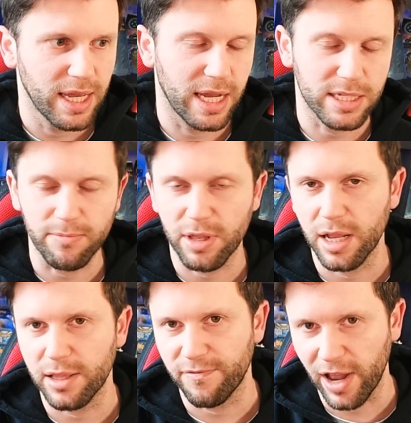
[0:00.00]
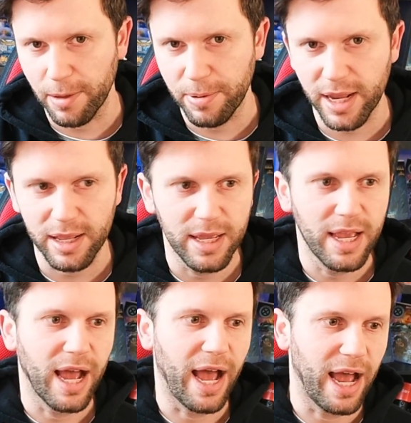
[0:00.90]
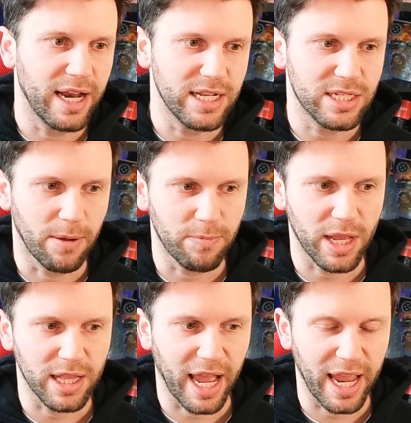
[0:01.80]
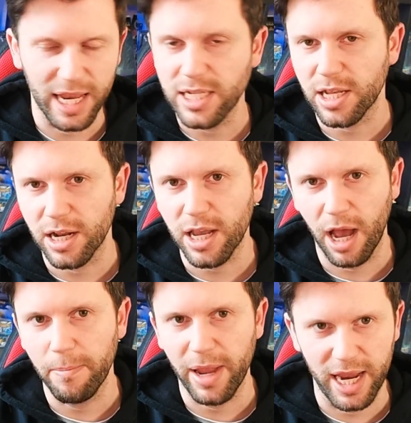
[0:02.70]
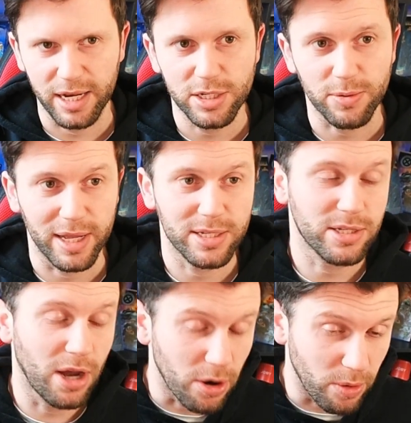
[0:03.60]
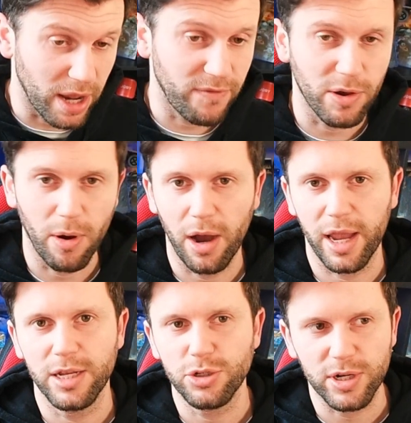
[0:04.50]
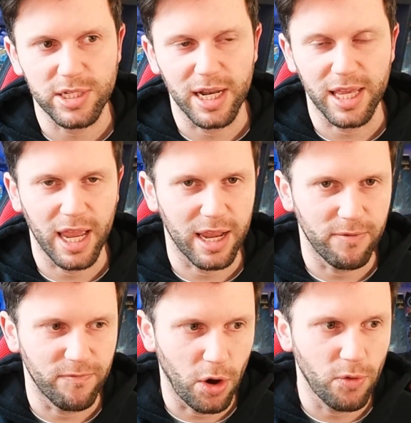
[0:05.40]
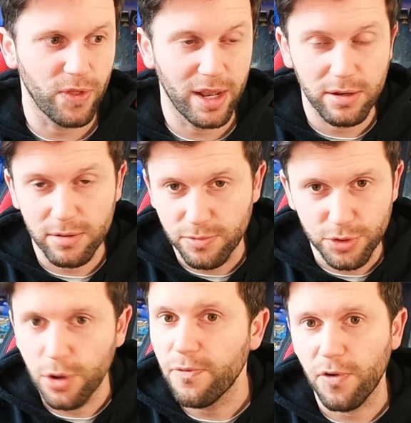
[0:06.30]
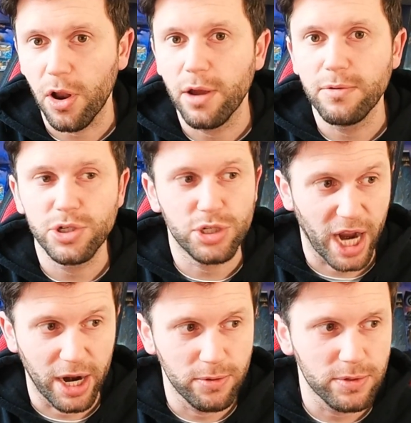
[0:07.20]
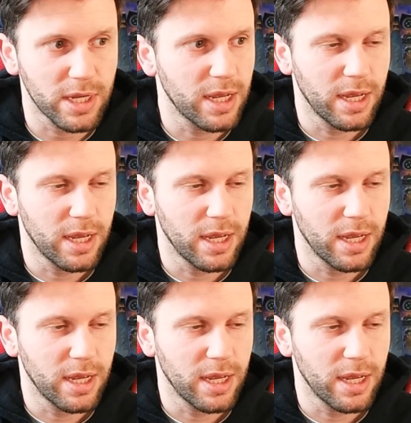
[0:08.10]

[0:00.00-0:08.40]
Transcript: It's something they're developing and it's something that is going to come into it. So if you are interested in getting involved, then do follow channels